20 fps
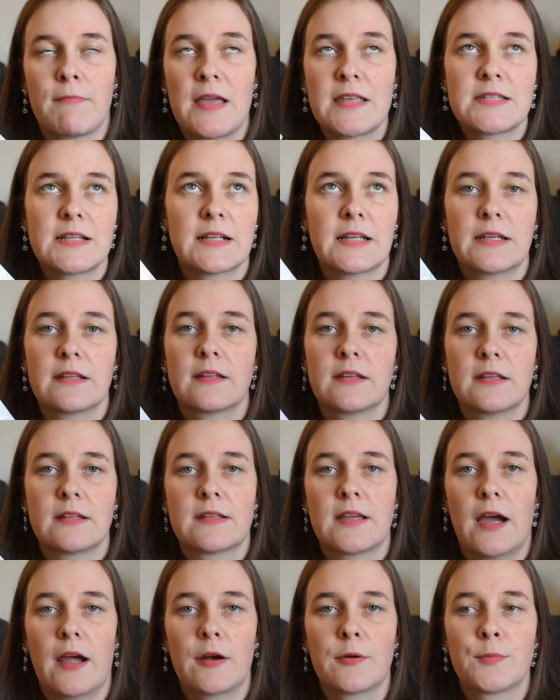Basically the
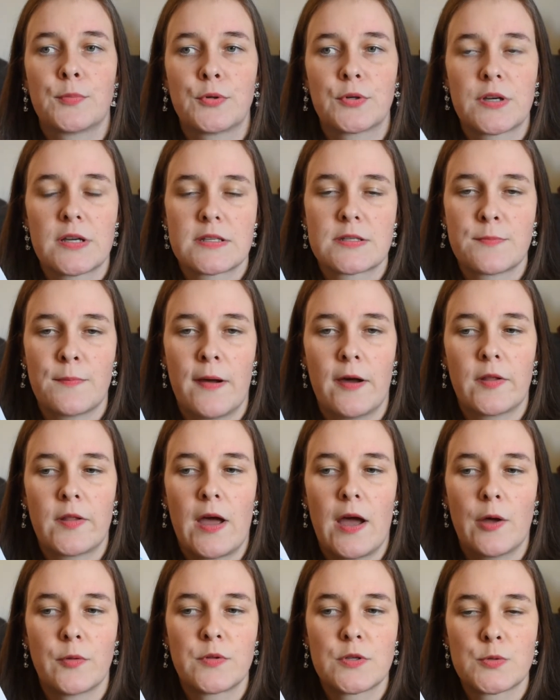entire book is about
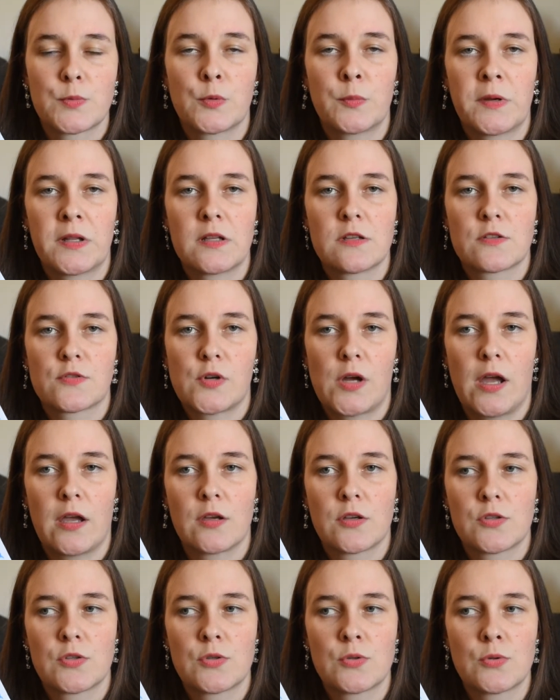how this woman is
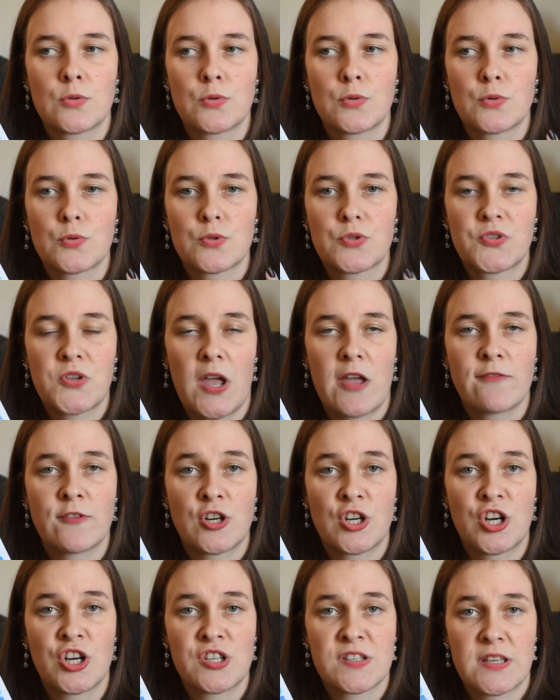trying to save
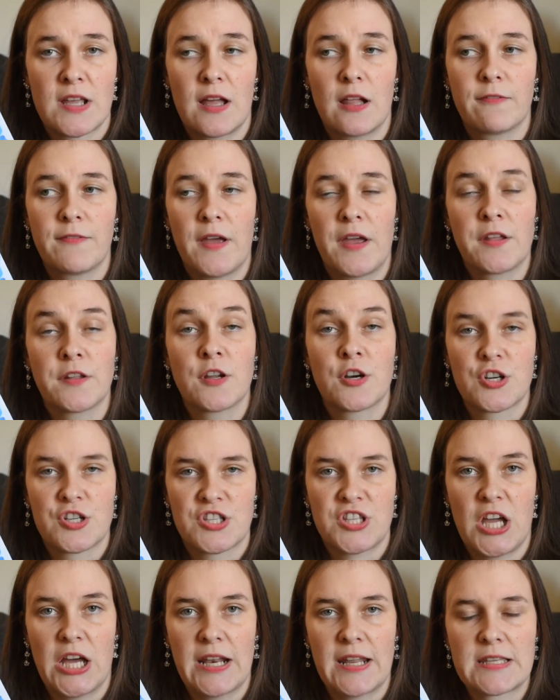herself and her
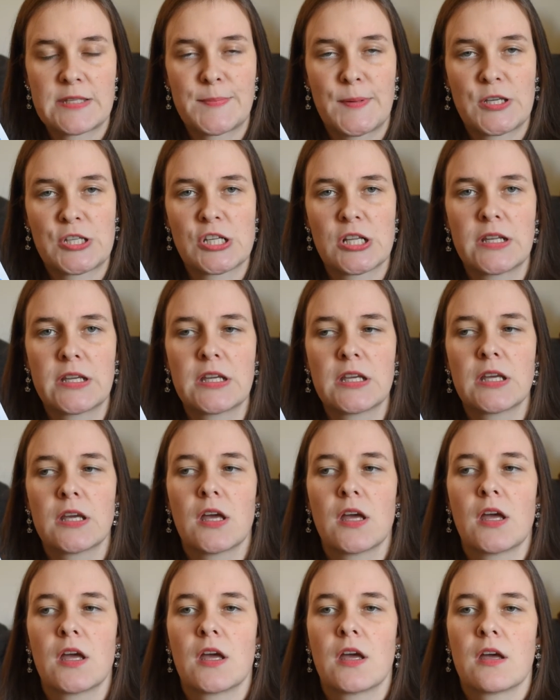son especially,
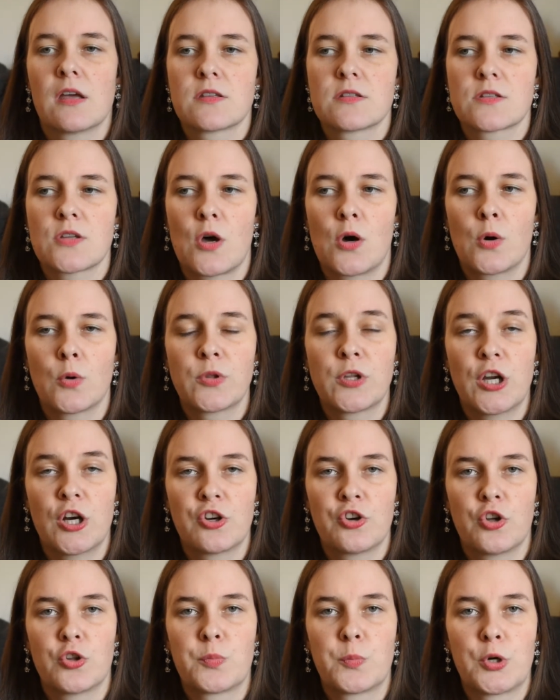so they
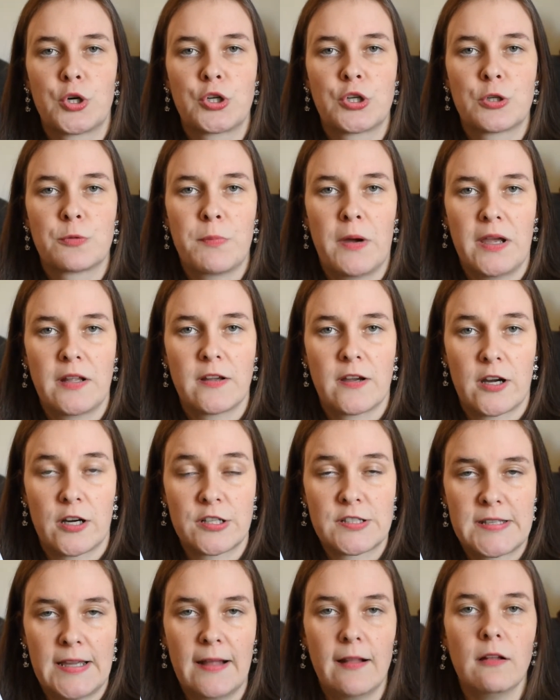are not murdered by the
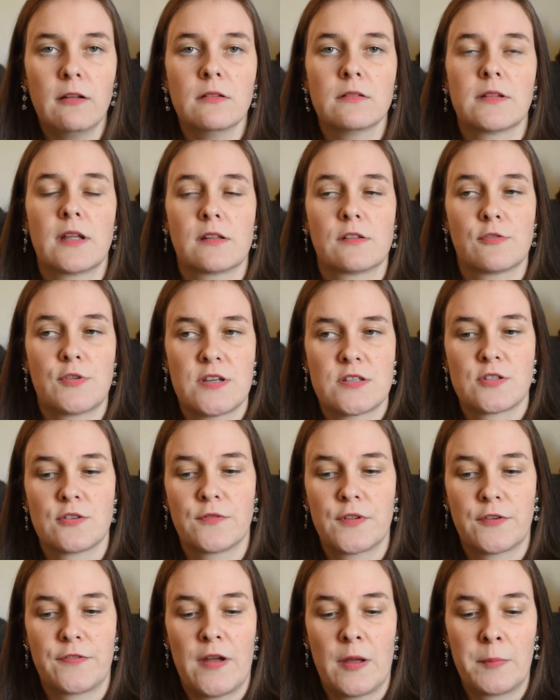cartel that the rest of
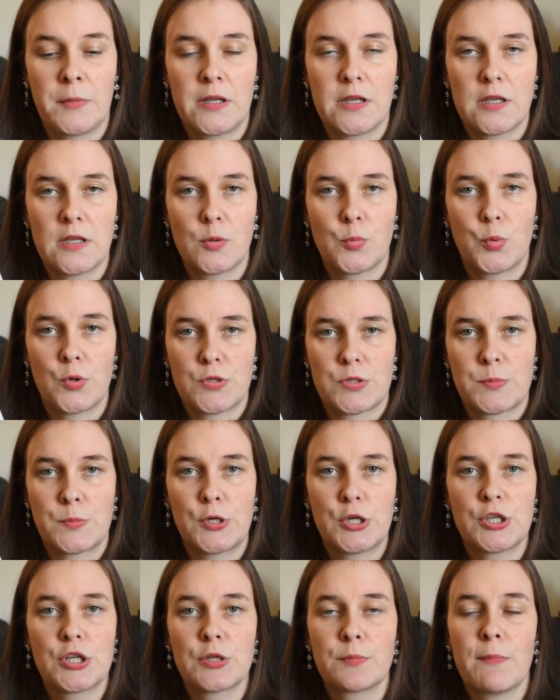their family was
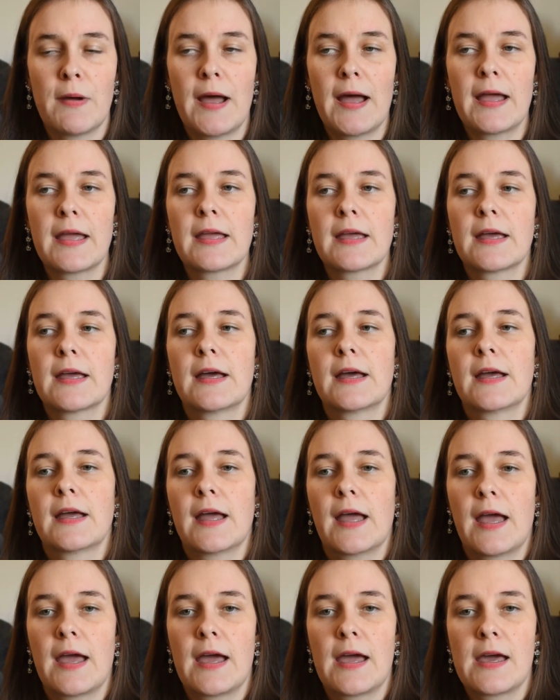murdered by,
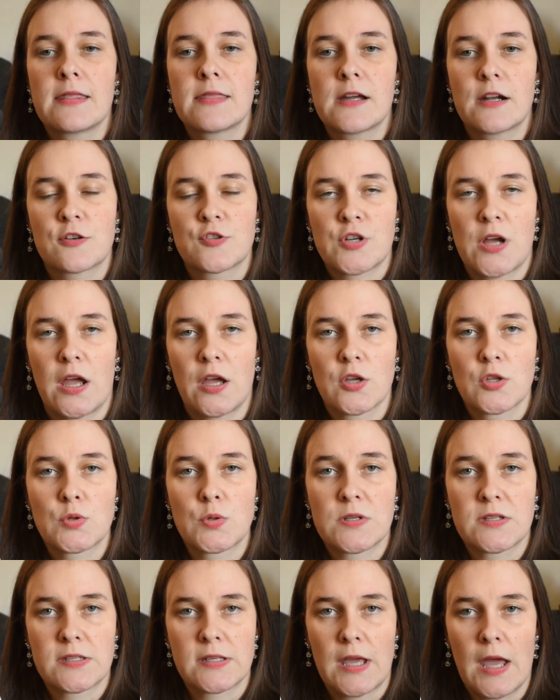and they're trying to
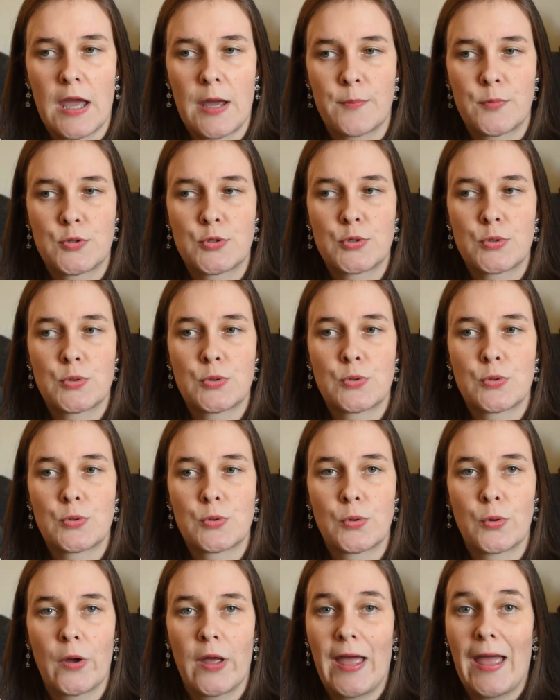escape to
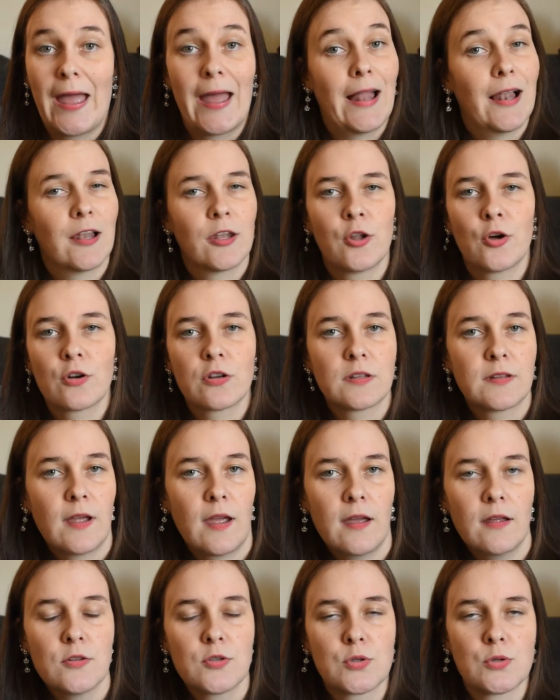El
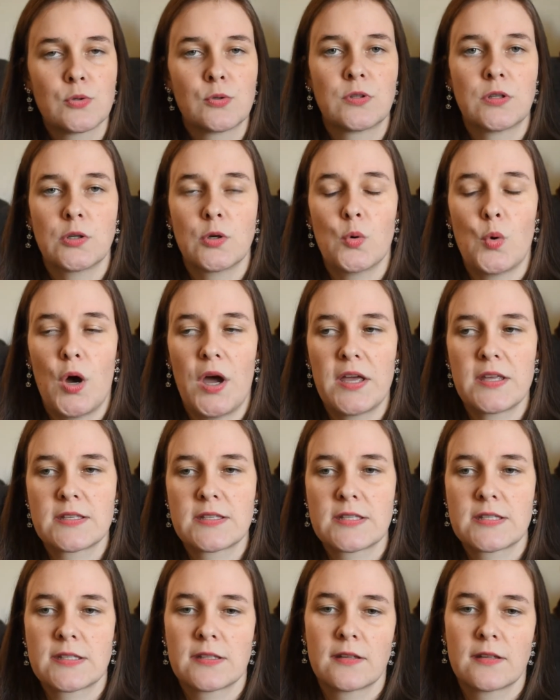Norte, to the US,